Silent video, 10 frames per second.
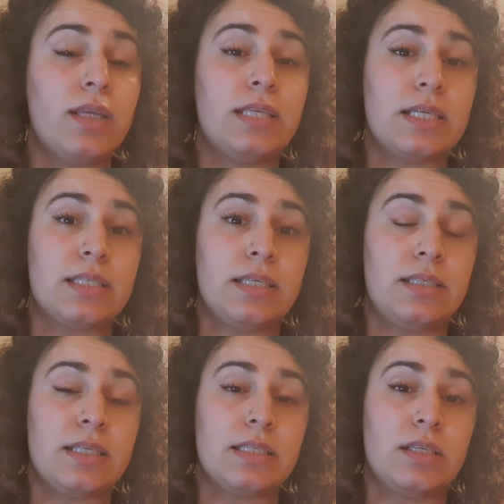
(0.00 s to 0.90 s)
Does
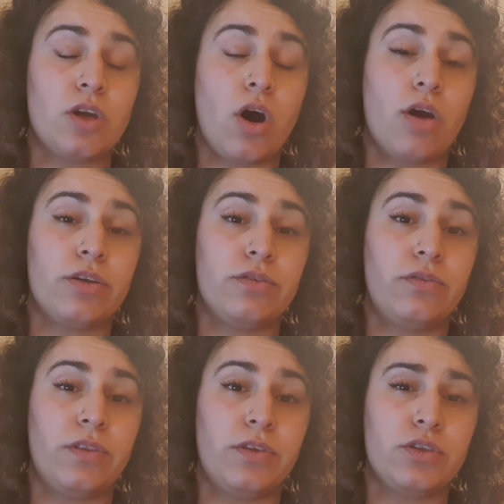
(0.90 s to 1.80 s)
it not
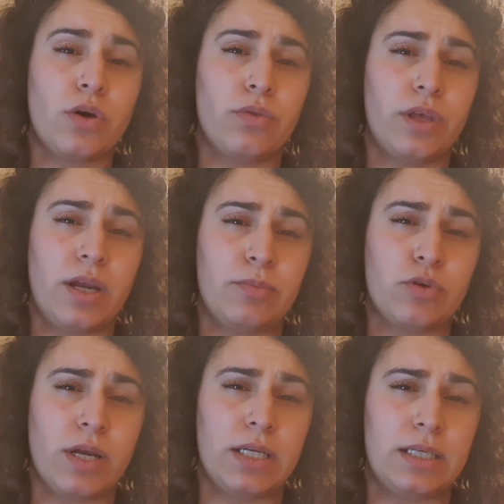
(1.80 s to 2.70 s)
fit the tone that I'm
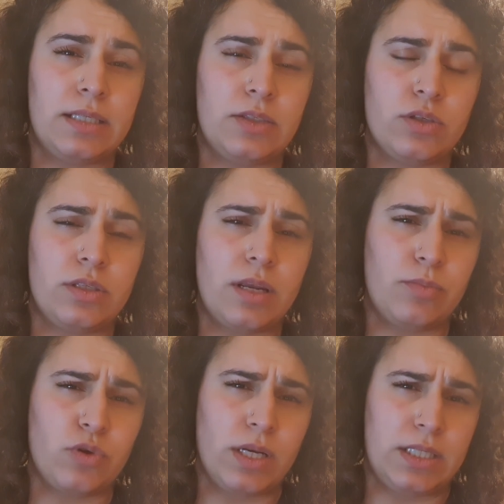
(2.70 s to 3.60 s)
trying
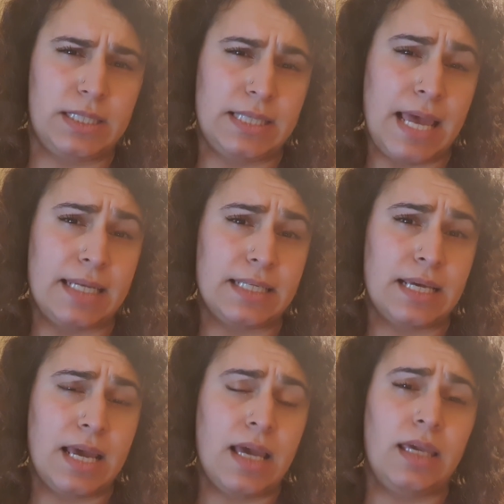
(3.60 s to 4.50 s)
to set
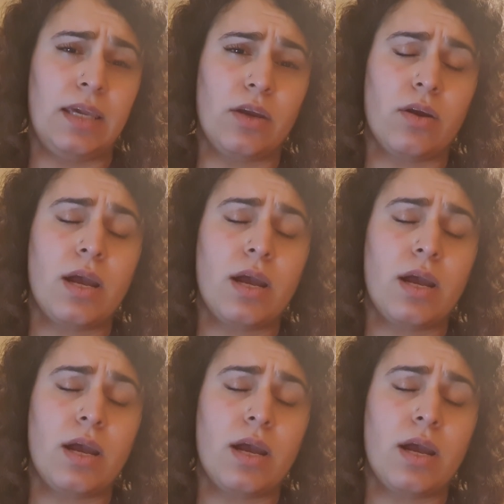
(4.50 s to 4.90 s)
here?